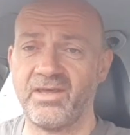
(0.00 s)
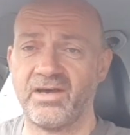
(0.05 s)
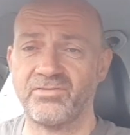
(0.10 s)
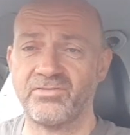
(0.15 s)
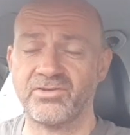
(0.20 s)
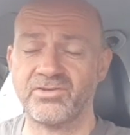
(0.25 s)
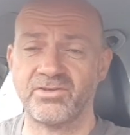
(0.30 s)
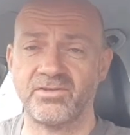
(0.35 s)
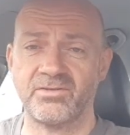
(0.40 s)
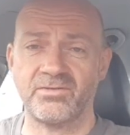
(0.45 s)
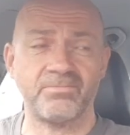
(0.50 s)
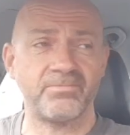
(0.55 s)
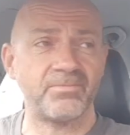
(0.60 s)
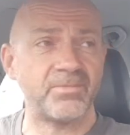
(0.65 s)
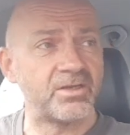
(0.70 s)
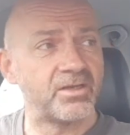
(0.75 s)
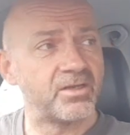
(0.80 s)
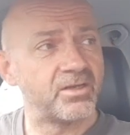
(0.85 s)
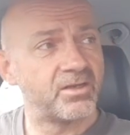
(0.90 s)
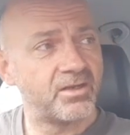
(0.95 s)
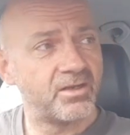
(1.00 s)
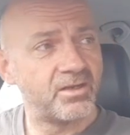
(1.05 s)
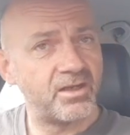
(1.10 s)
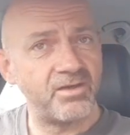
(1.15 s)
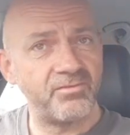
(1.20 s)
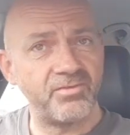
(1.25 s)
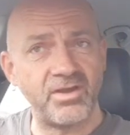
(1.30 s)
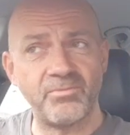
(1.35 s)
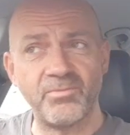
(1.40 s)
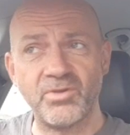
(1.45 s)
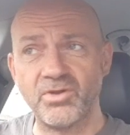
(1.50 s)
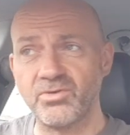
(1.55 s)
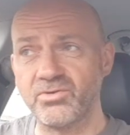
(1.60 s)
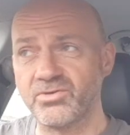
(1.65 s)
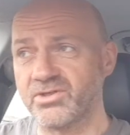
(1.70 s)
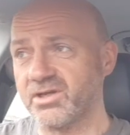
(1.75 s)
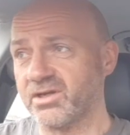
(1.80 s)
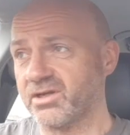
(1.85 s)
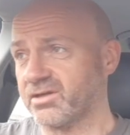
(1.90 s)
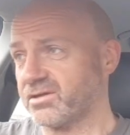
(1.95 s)
others and of their
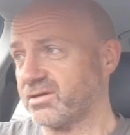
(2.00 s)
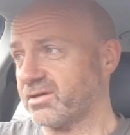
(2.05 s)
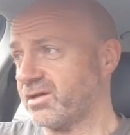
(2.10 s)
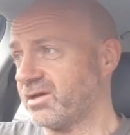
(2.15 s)
music.